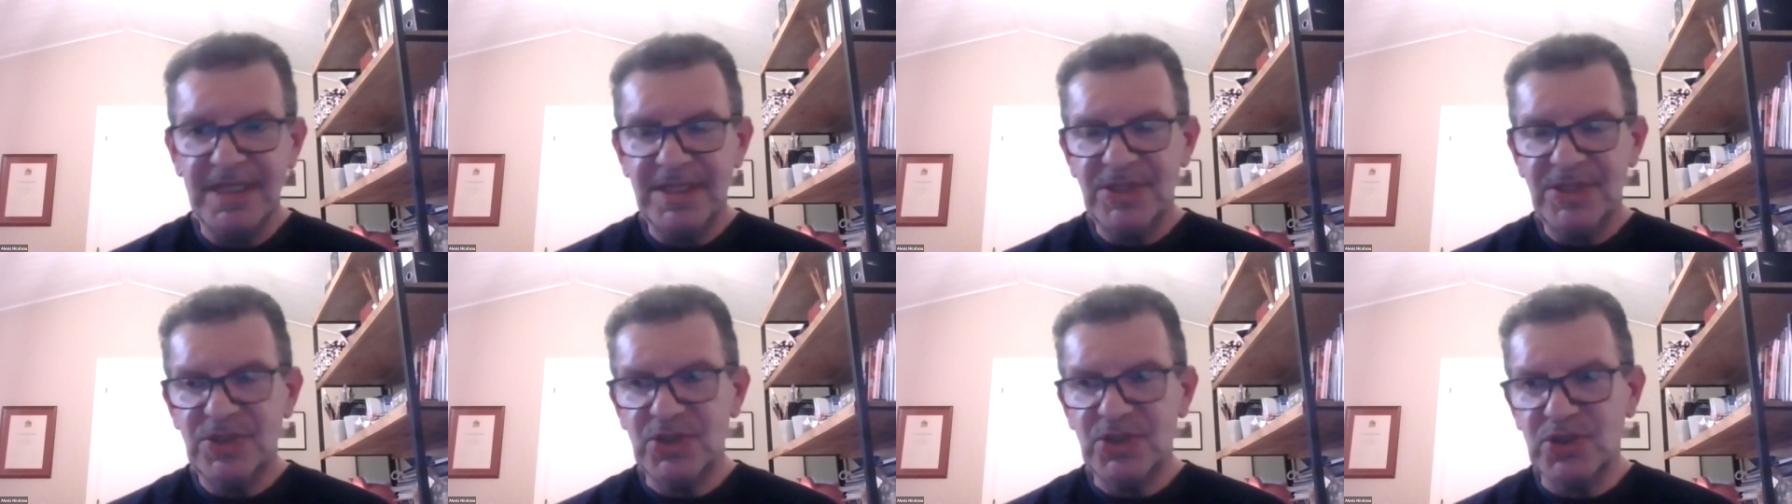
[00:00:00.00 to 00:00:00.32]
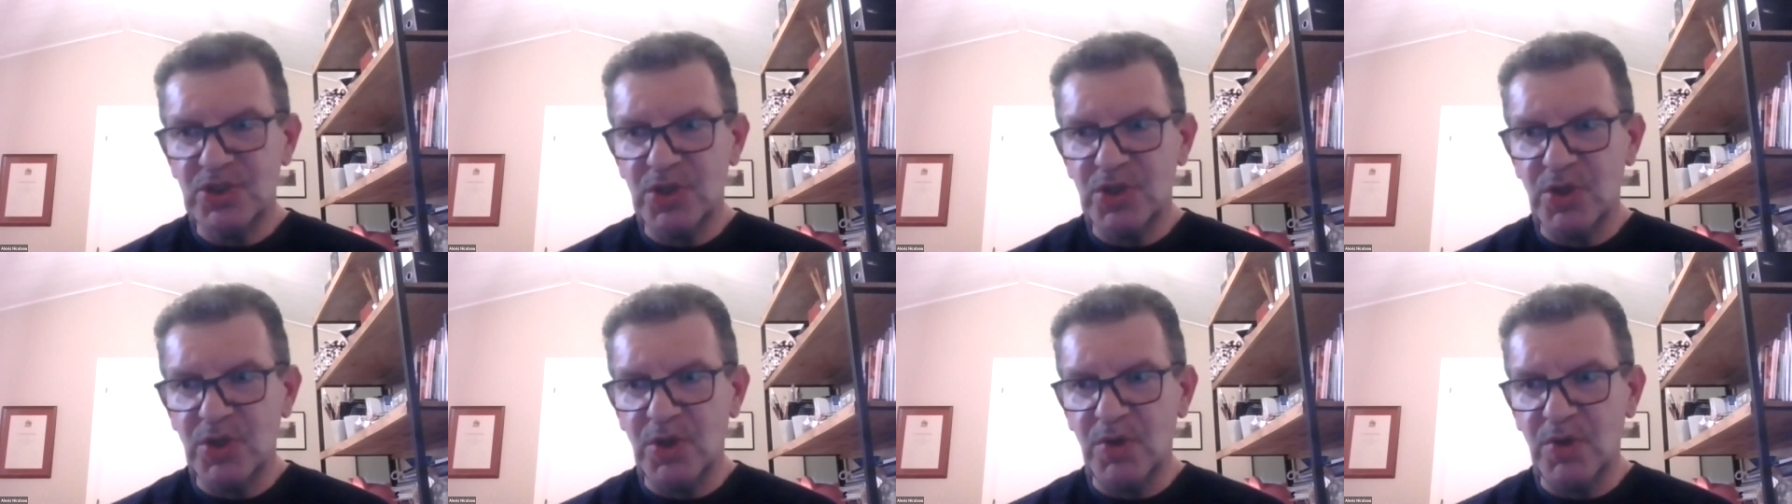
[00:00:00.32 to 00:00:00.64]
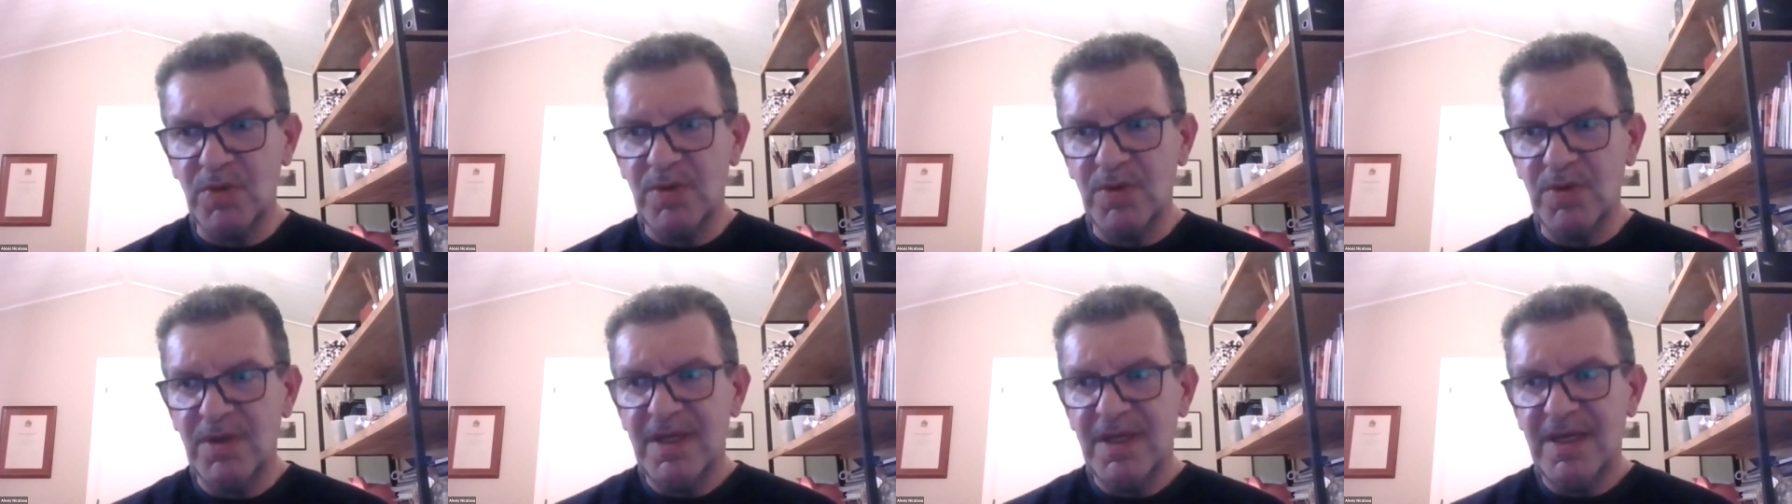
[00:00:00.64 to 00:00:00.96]

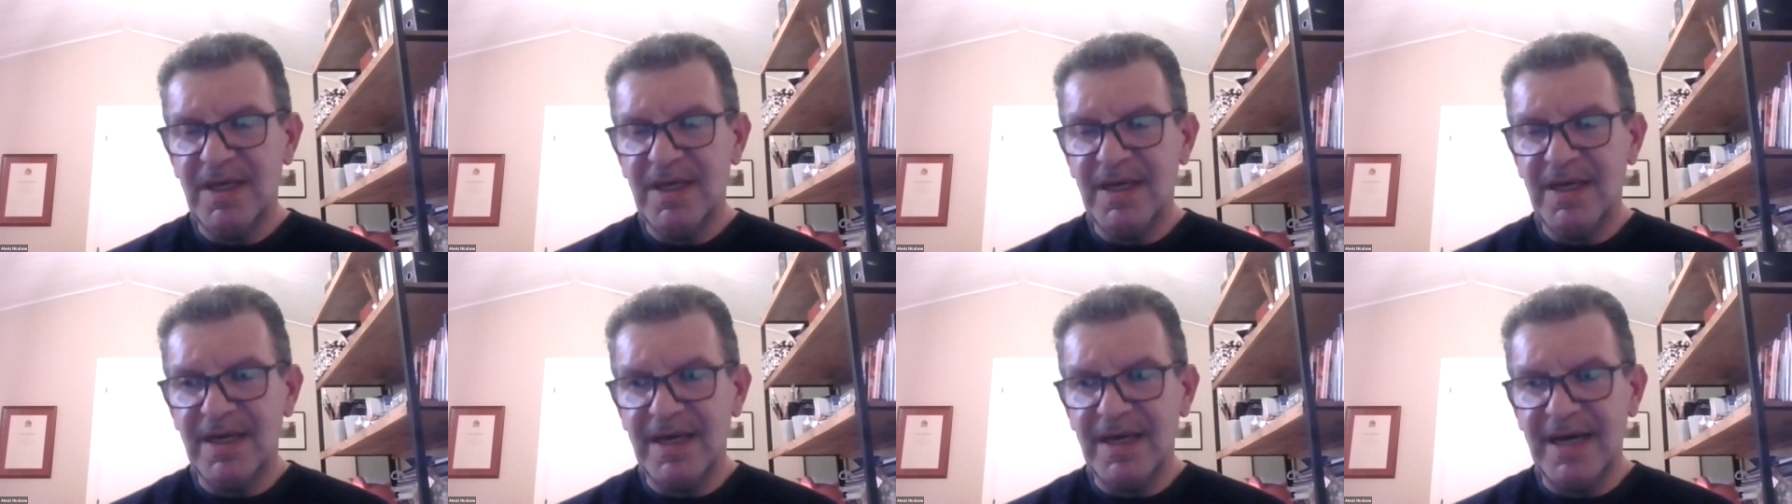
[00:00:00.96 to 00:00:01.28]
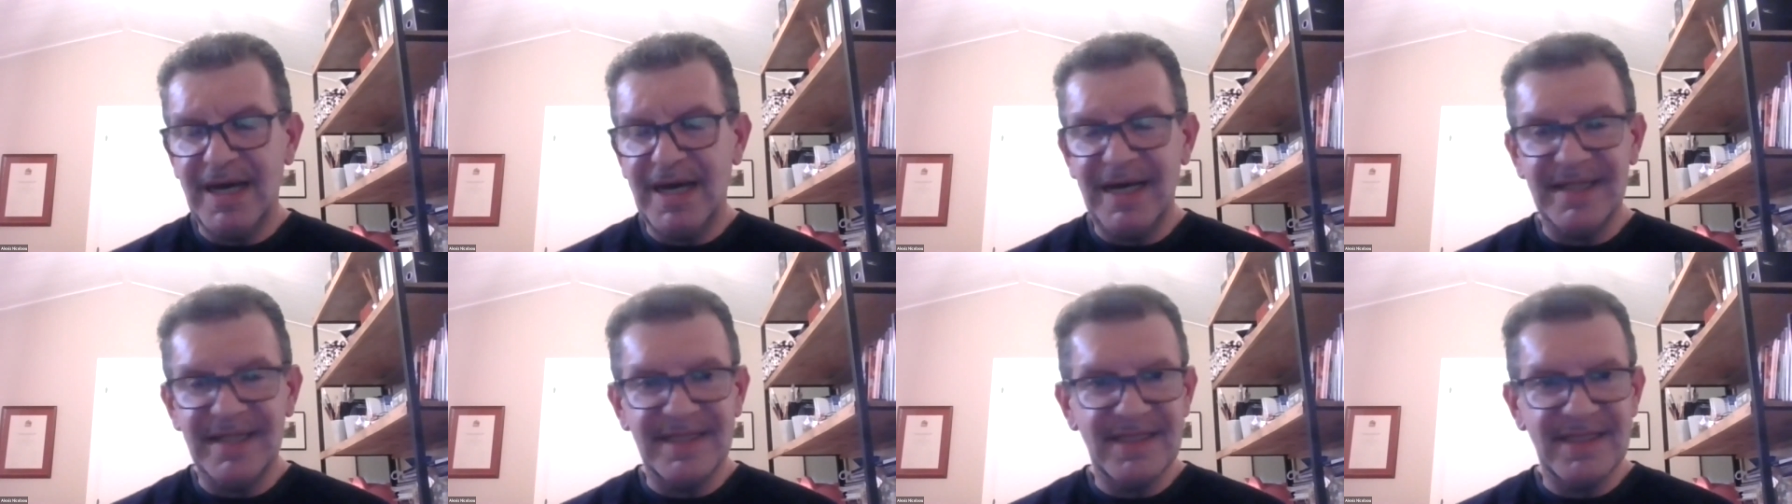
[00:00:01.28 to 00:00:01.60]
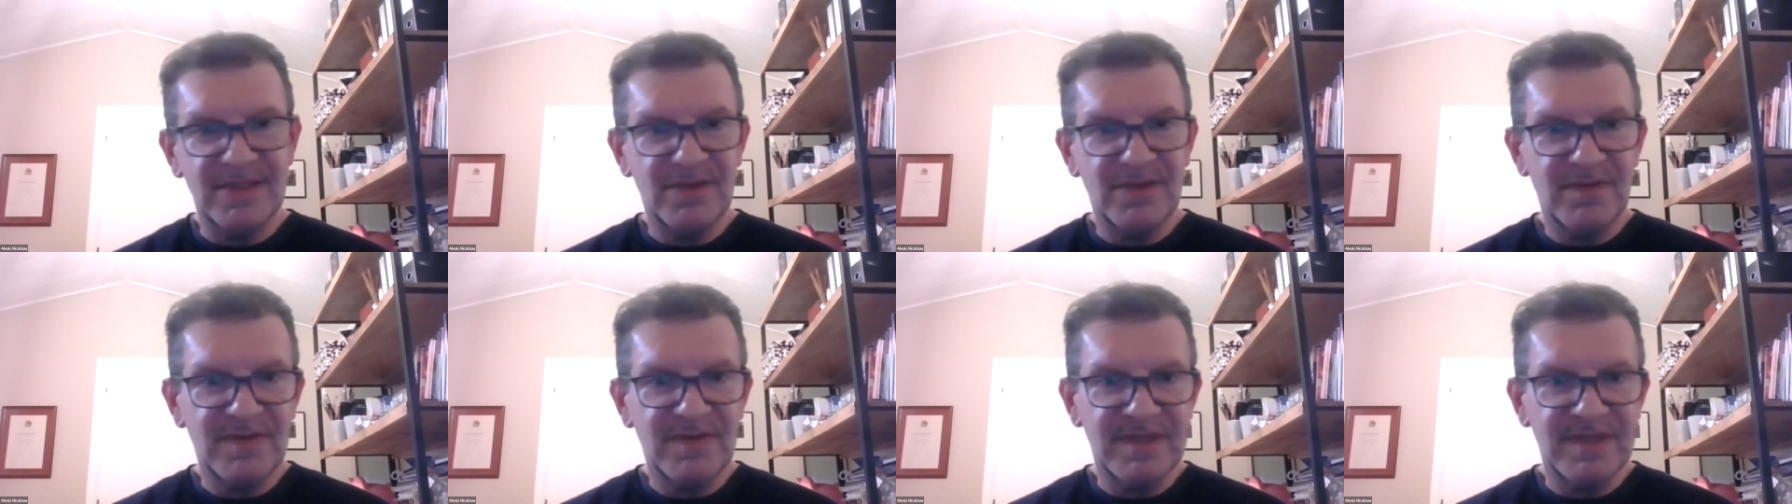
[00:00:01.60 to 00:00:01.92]
So at the
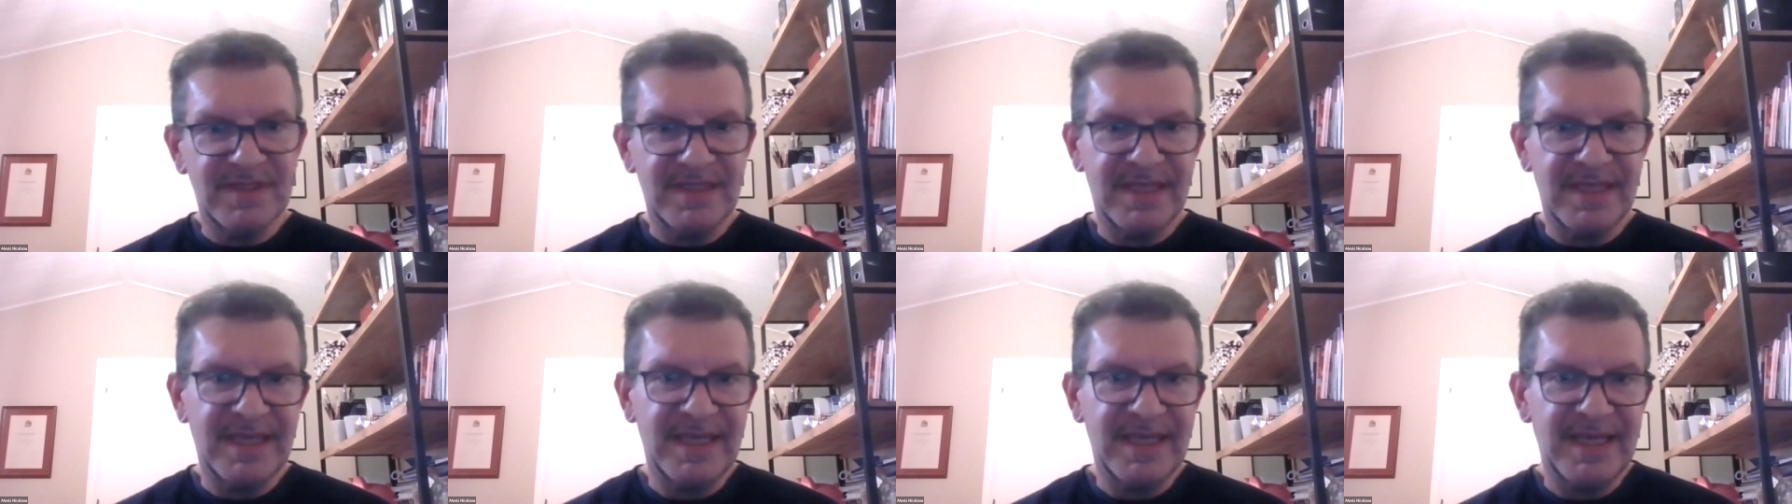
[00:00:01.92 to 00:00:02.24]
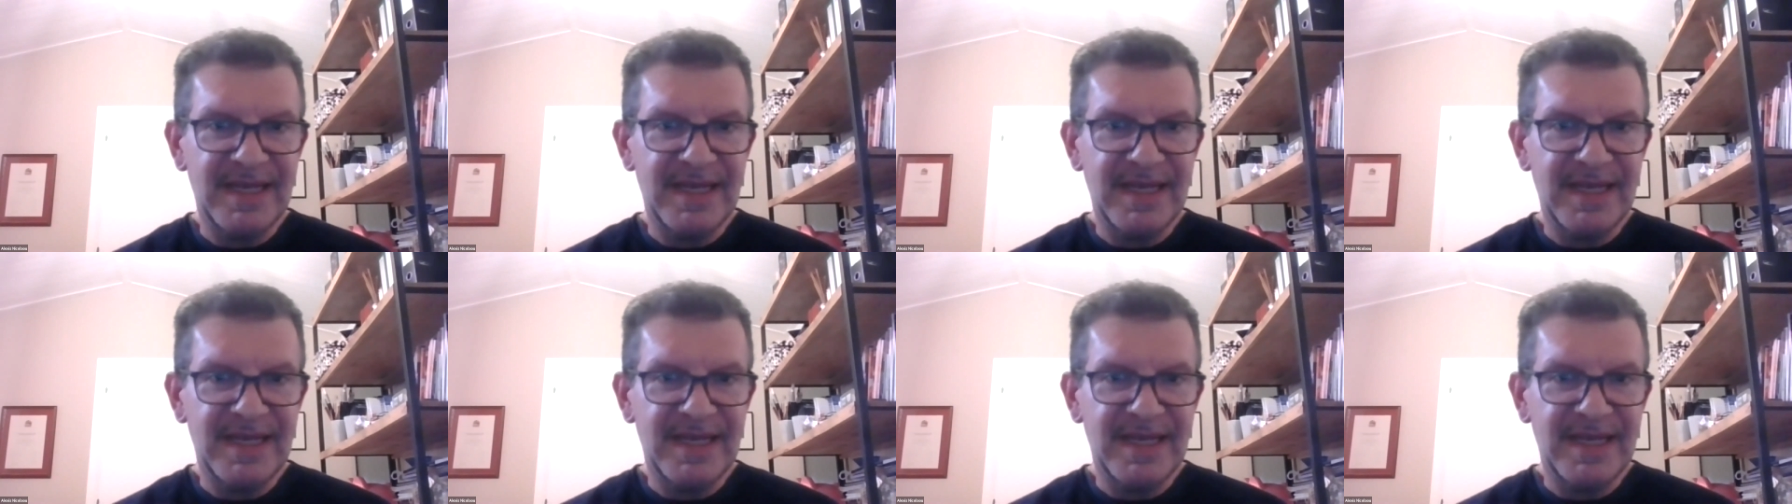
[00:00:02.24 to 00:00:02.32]
end of the day,